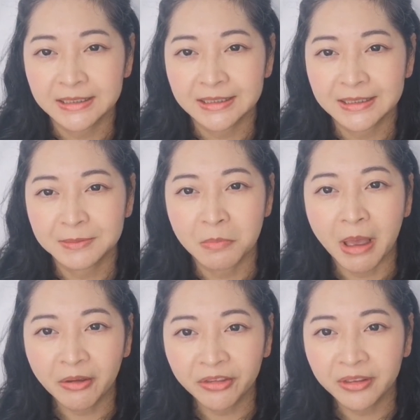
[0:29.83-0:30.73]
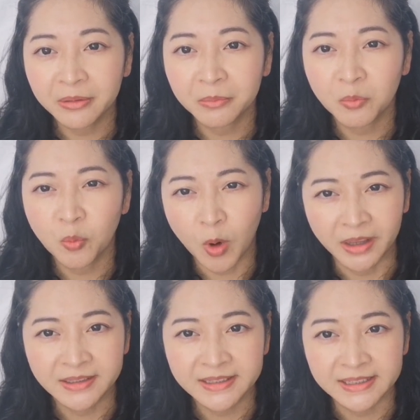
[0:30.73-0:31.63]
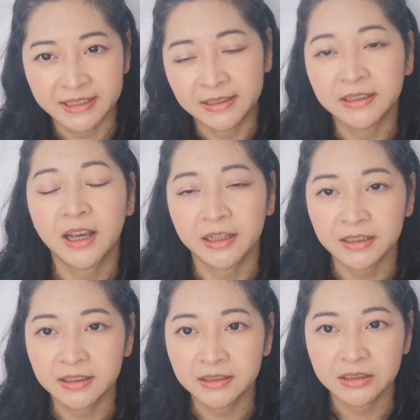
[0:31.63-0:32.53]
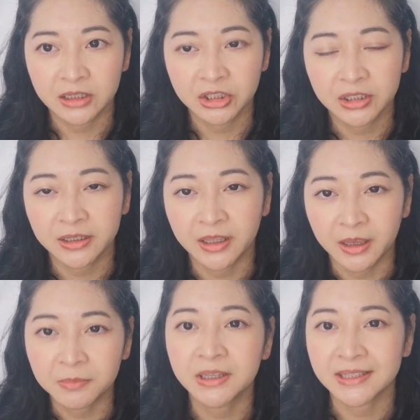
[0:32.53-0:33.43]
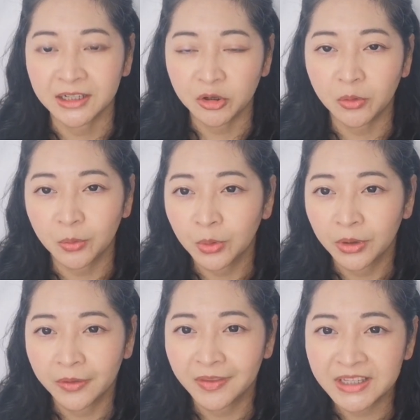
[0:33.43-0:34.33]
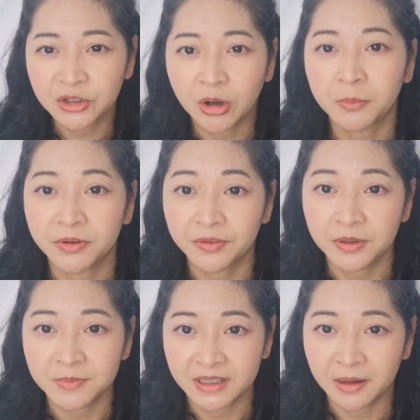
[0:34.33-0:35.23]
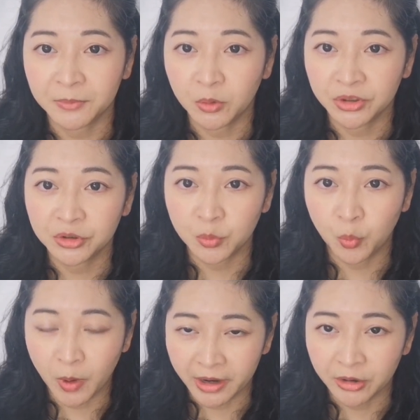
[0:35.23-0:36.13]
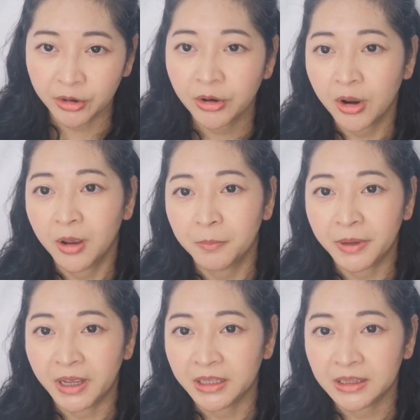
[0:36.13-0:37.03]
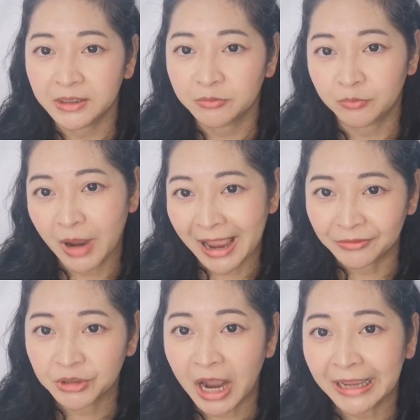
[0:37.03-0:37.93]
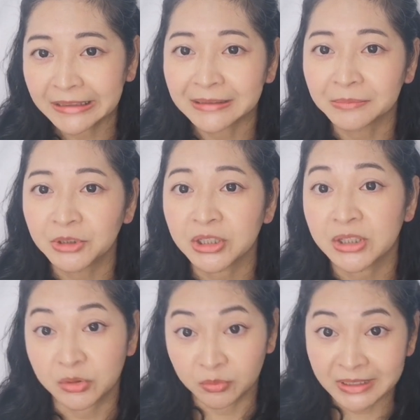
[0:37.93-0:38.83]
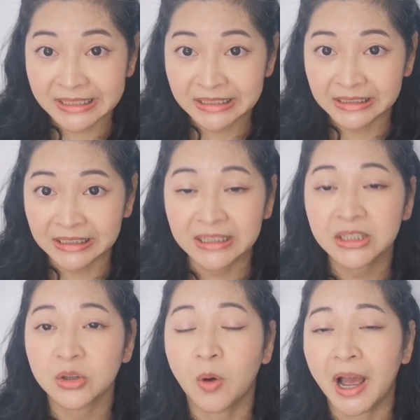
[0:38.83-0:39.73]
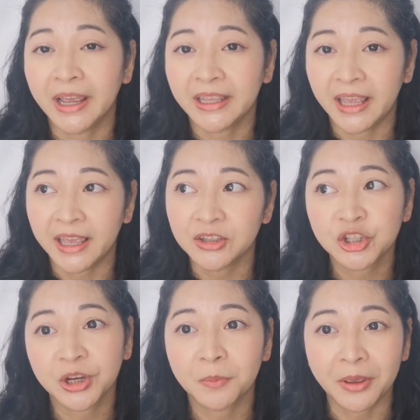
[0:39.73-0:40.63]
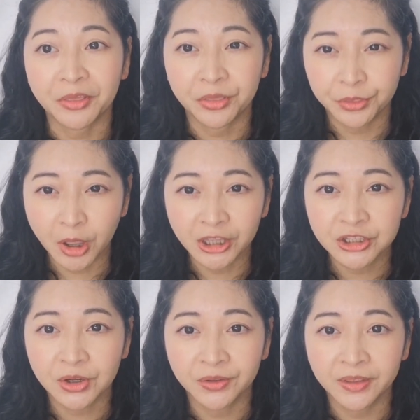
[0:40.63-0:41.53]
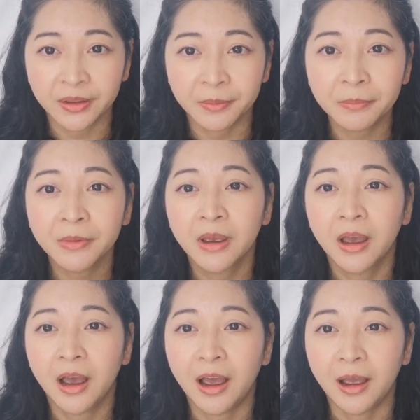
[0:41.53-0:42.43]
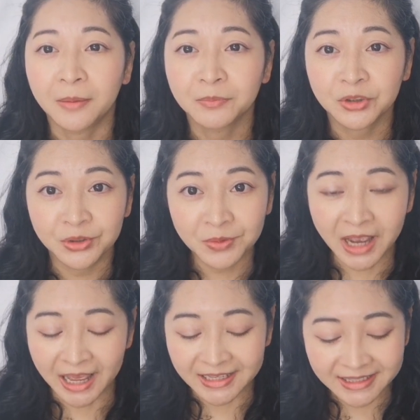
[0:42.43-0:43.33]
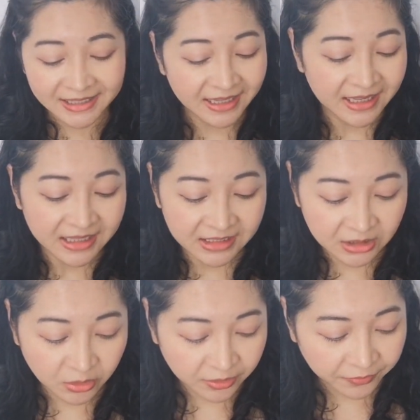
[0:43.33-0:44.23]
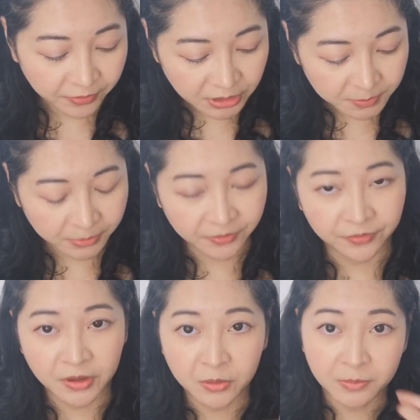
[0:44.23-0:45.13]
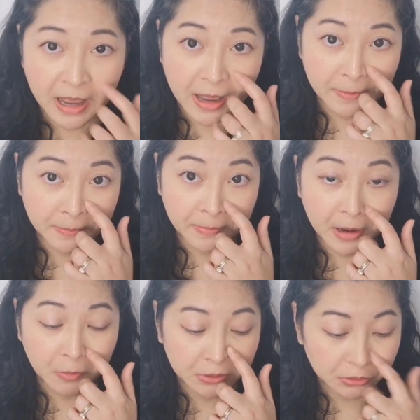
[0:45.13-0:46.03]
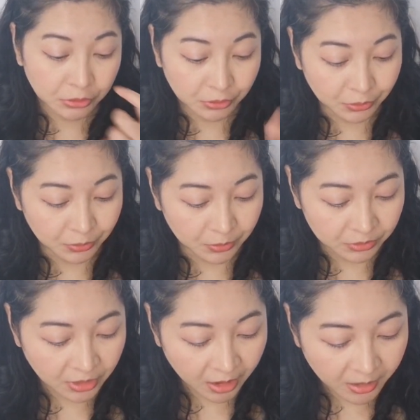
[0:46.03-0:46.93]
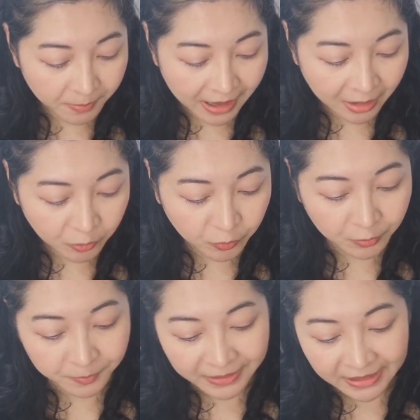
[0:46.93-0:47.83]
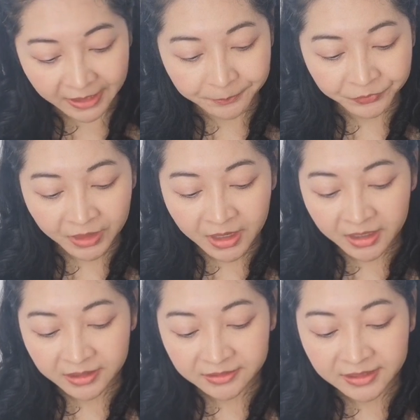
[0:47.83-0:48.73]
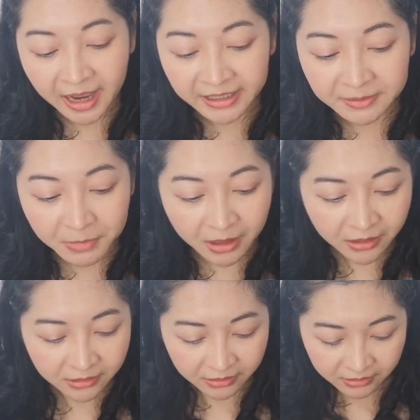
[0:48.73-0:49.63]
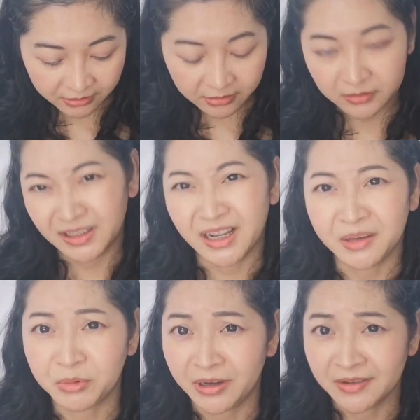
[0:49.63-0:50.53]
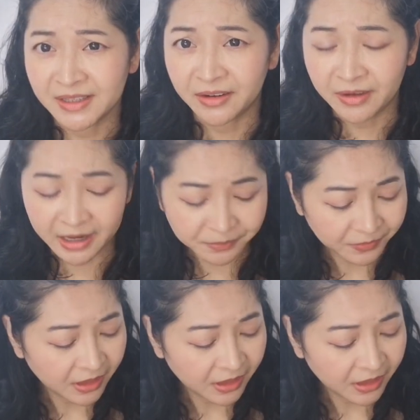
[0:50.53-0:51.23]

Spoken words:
smell them once and then kind of didn't touch it again because I know these are not perfumes that I'm going to wear, but I tried them just recently so I can share my thoughts on them to you guys. So the first perfume I want to talk about will be Nahema. Did I pronounce that right?